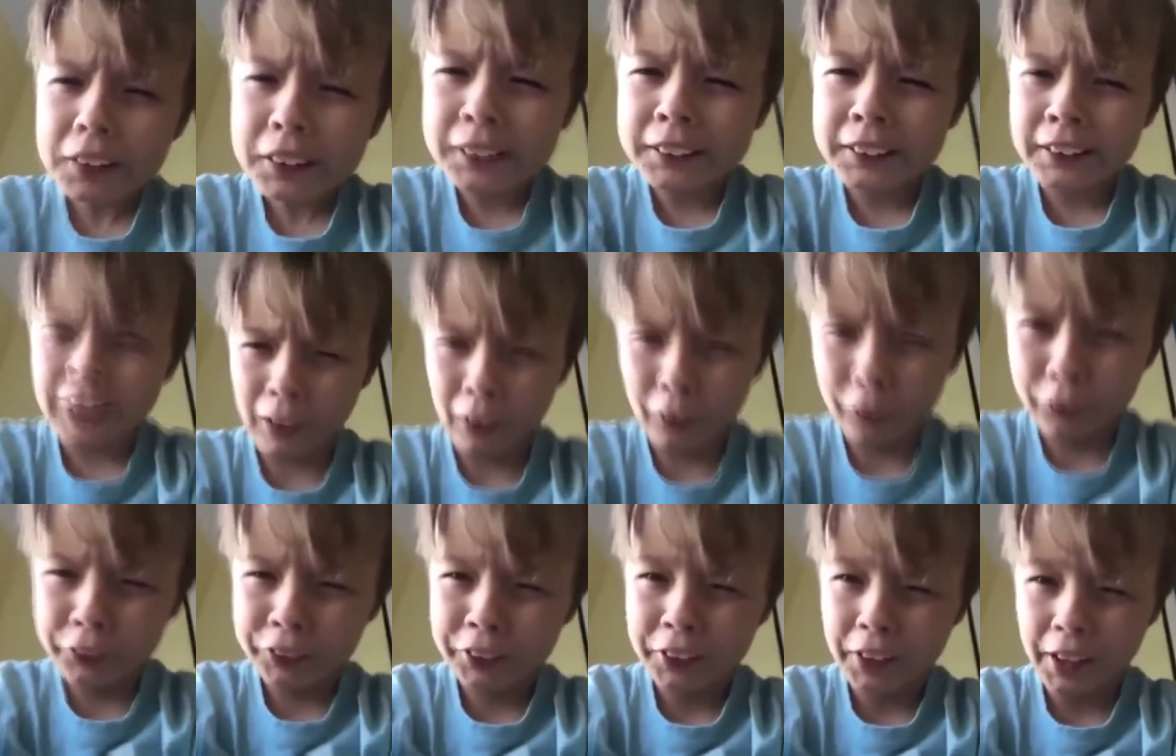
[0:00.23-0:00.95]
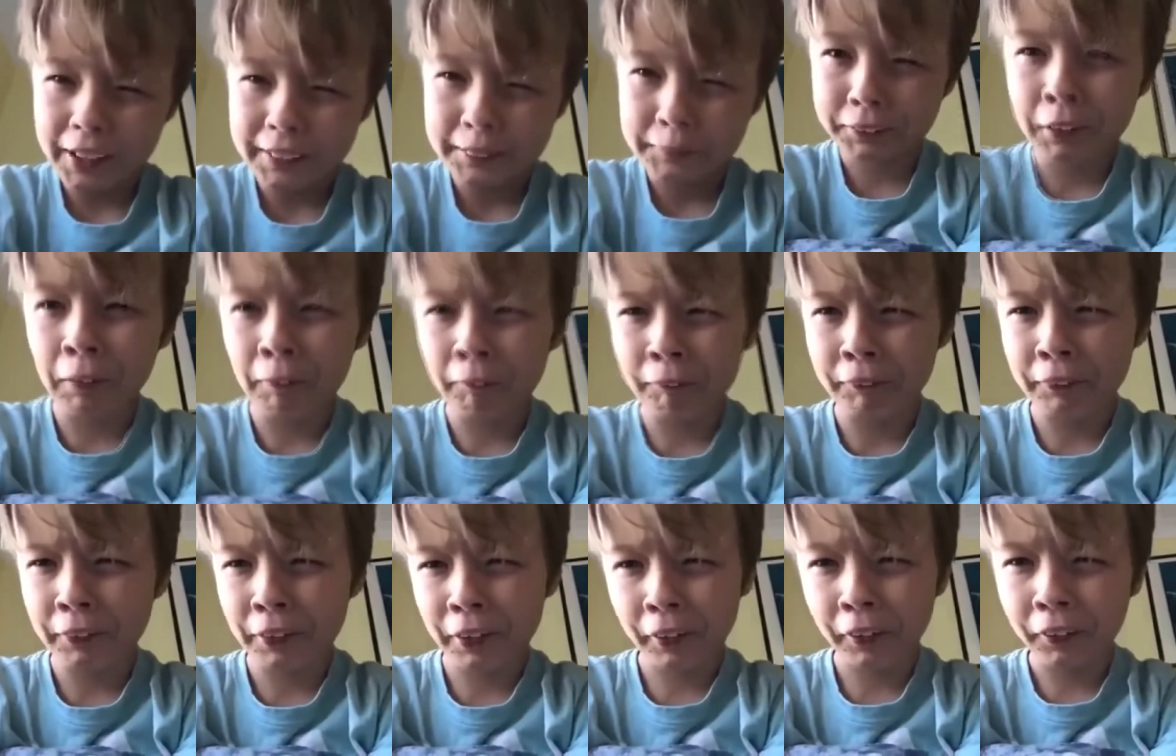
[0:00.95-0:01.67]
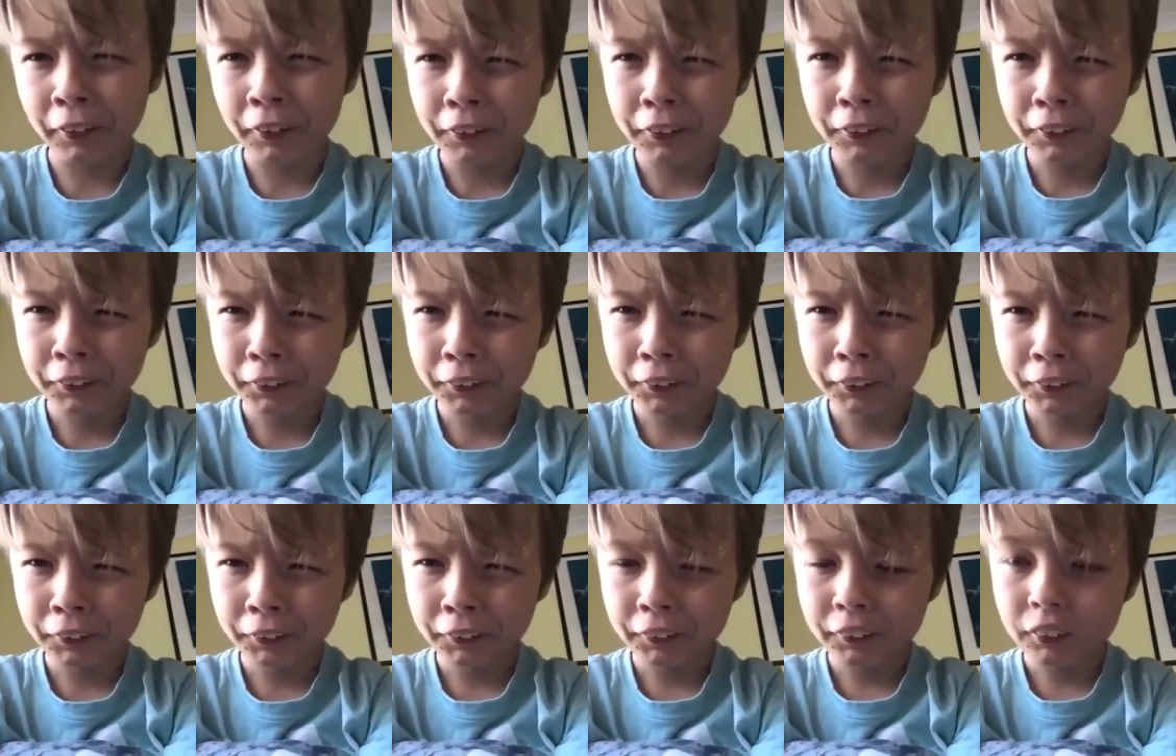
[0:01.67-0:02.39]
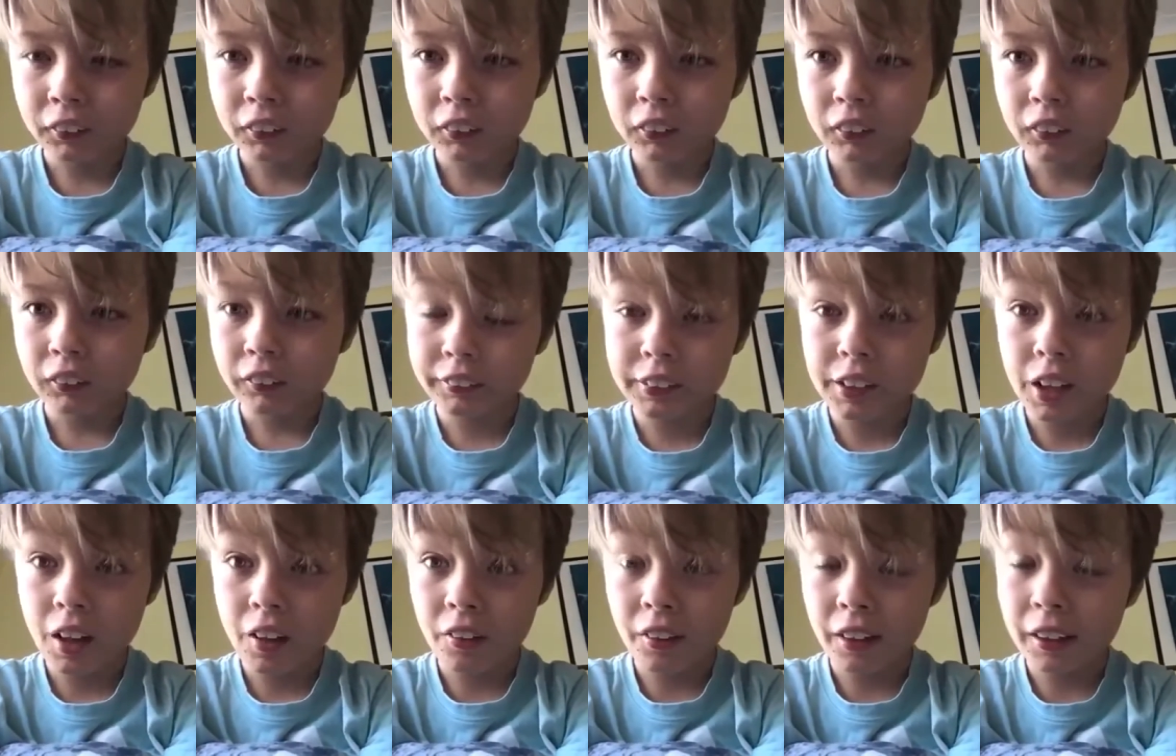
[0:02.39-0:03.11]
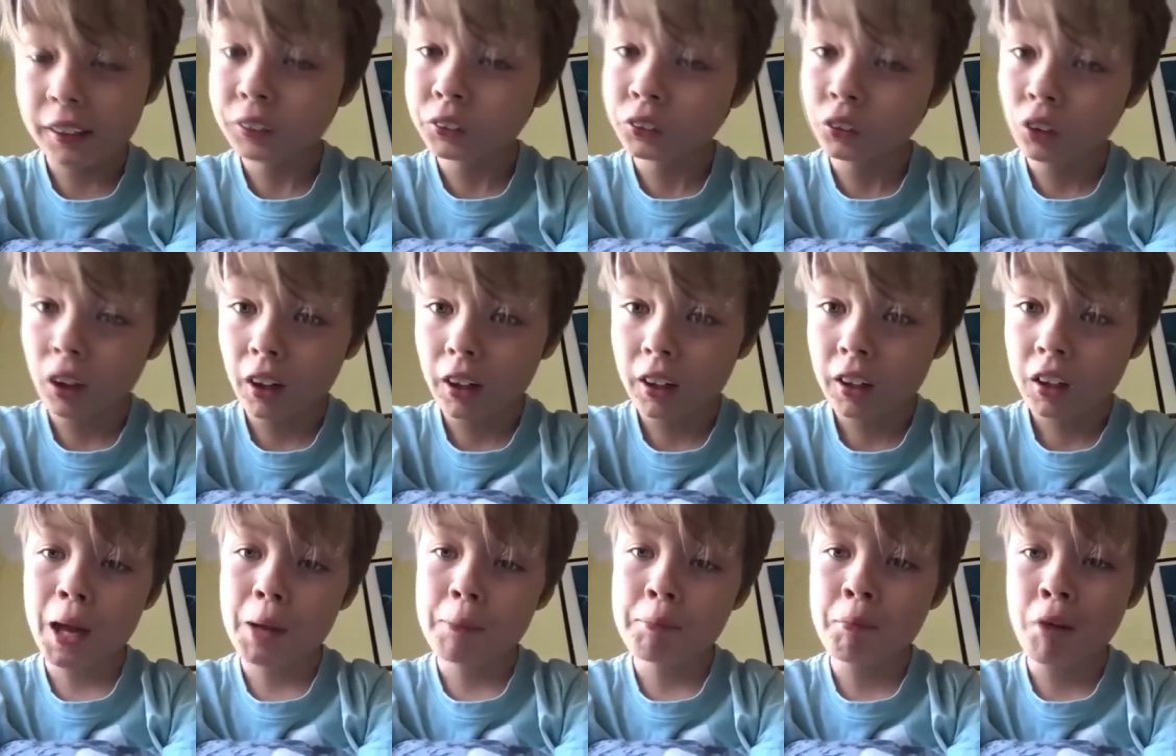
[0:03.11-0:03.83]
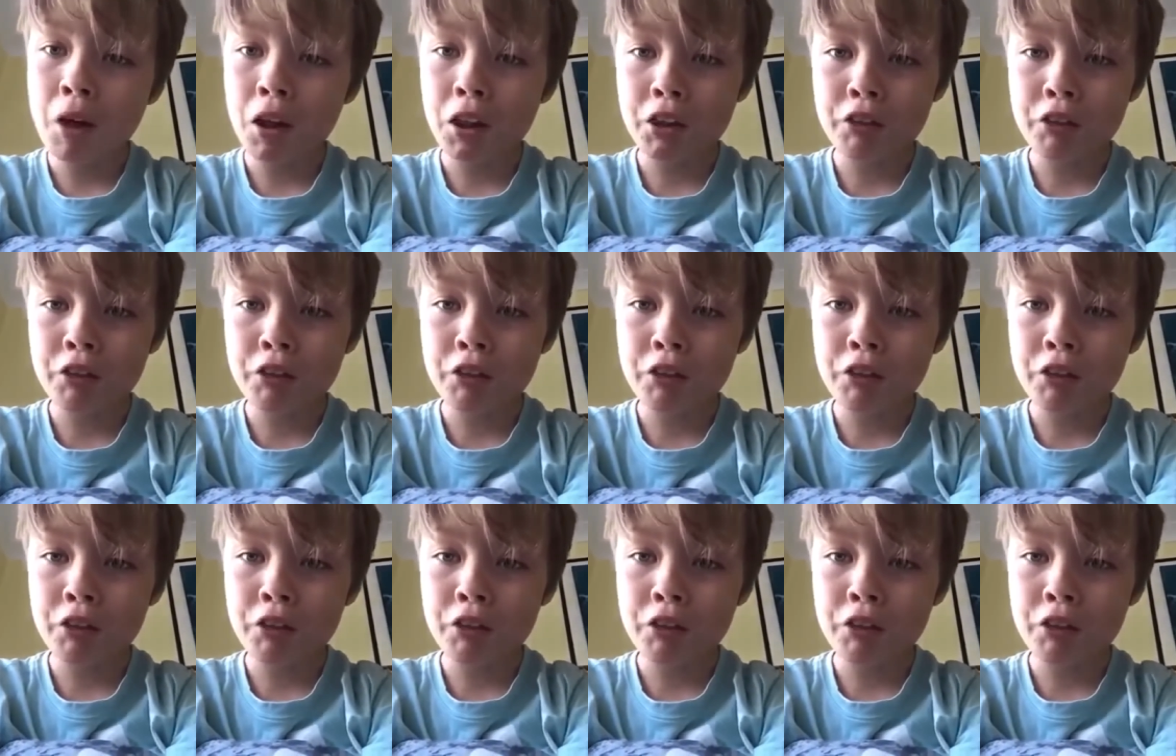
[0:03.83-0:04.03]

could tell you got something. I'm gay. Yeah, that's right. That.